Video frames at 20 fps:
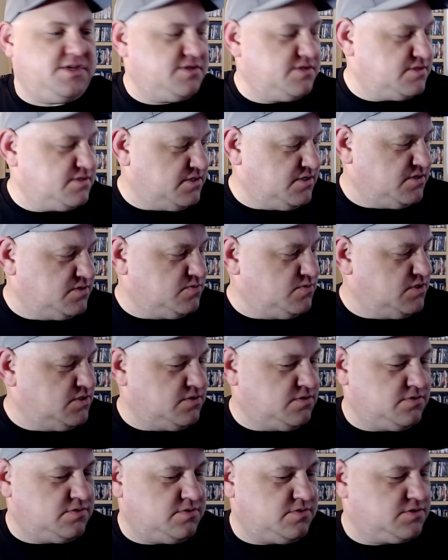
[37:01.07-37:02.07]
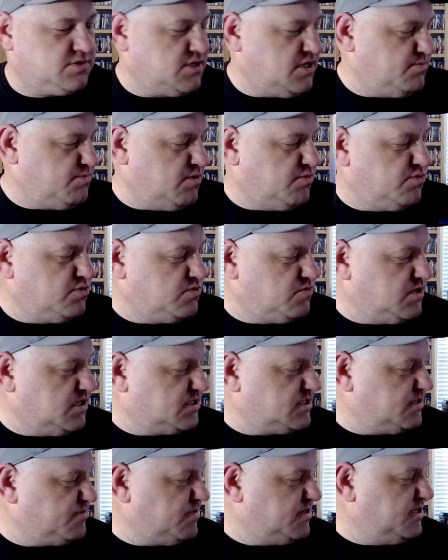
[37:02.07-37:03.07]
in there as well. So it's got my Blu-rays
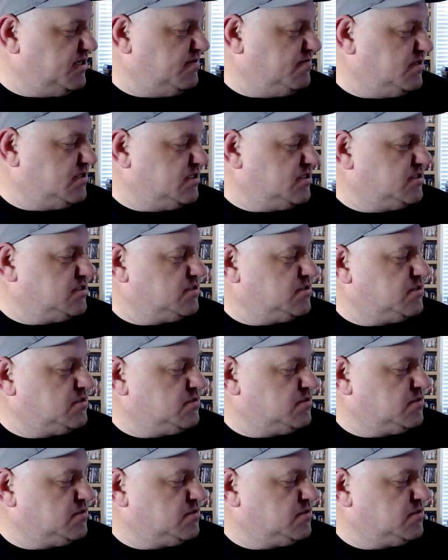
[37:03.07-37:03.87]
and my DVDs in there.